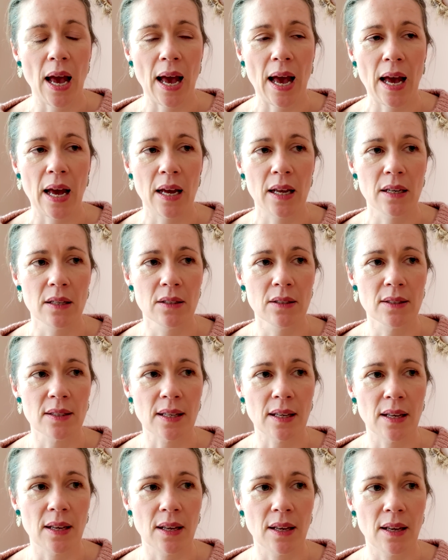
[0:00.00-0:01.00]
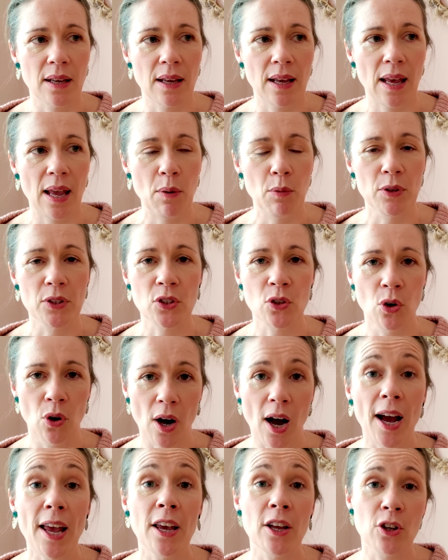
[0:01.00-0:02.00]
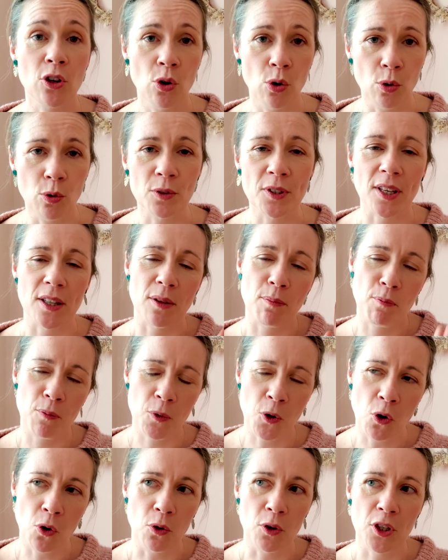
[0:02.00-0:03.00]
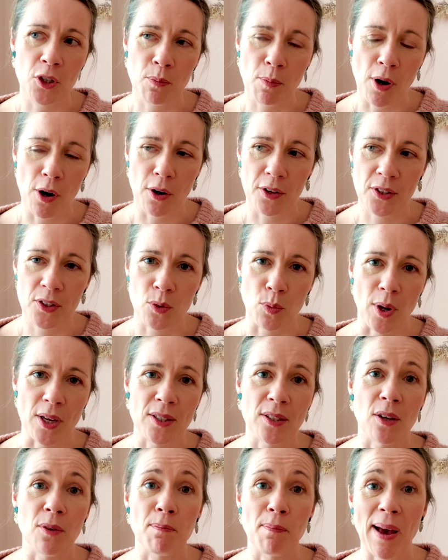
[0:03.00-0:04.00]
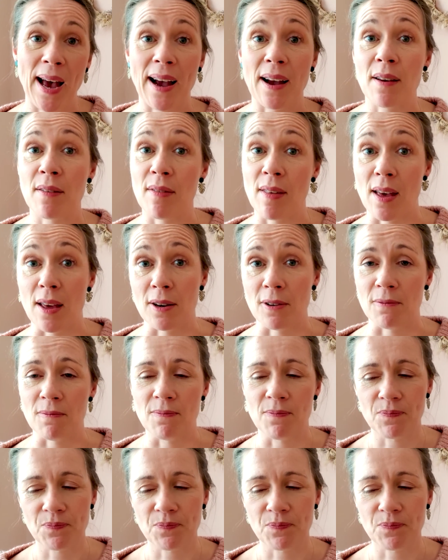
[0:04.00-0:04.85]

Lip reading: And it was I had called it Cornish Path sweater back then.